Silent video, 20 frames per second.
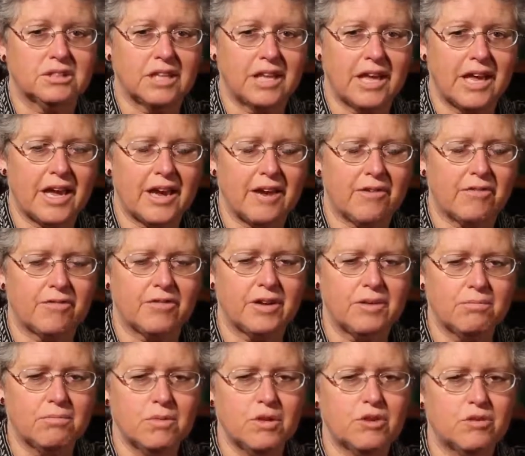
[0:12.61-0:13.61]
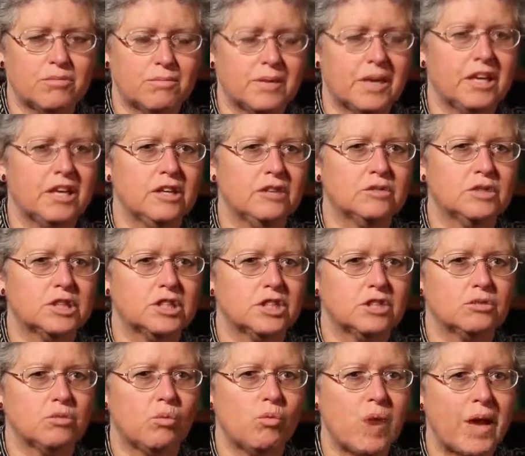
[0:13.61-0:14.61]
every movement, you were
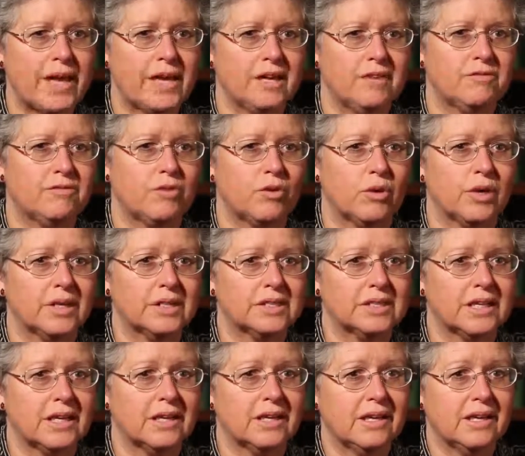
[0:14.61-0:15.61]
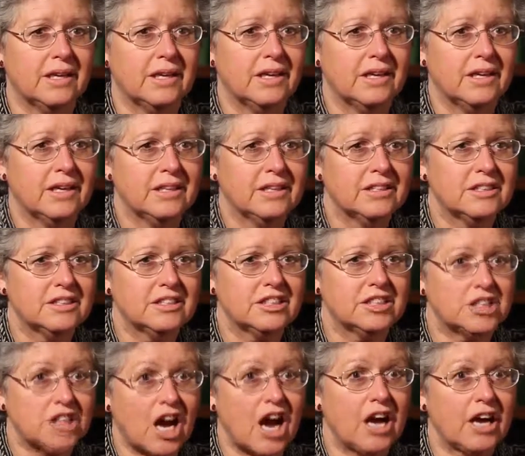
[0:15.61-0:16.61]
just waiting for it to
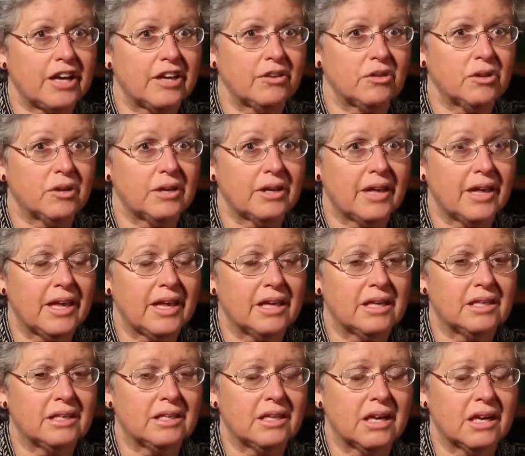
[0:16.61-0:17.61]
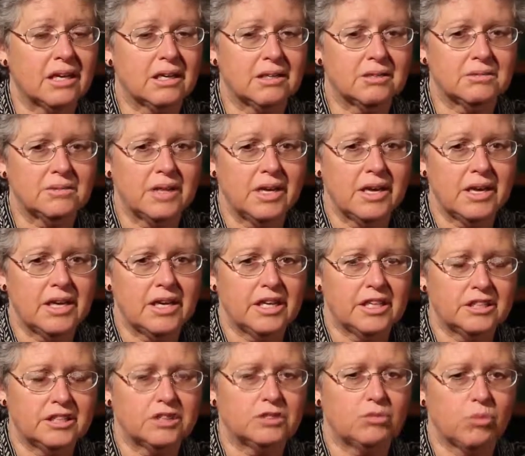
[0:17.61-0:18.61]
shock you, and it
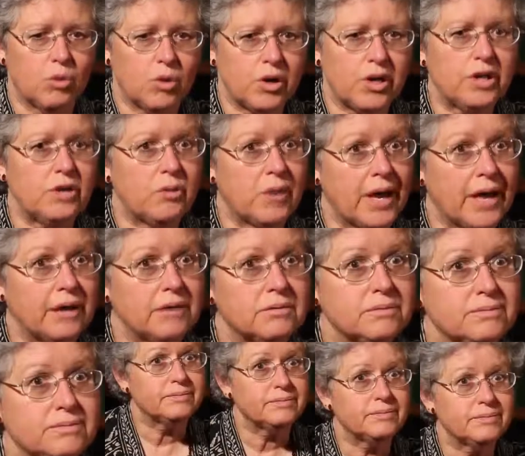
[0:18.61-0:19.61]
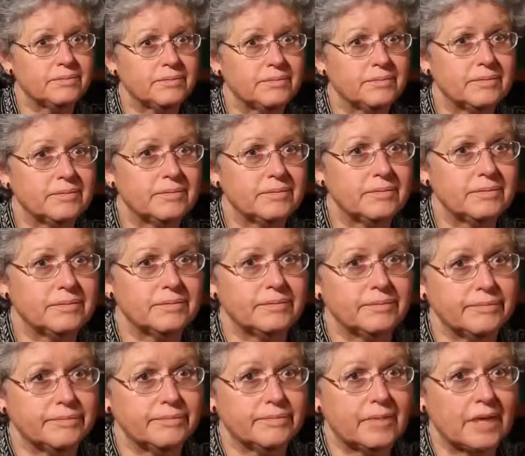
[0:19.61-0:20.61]
just wore you out.
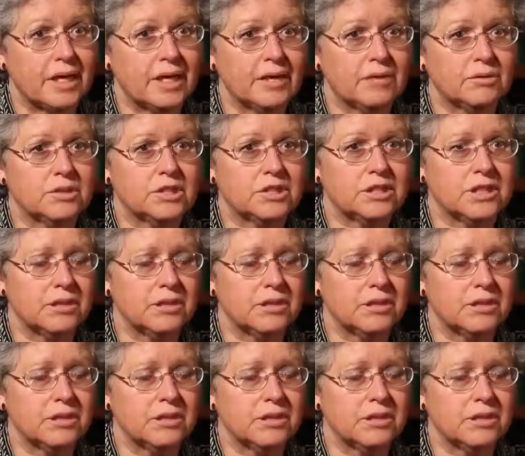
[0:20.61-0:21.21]
And it was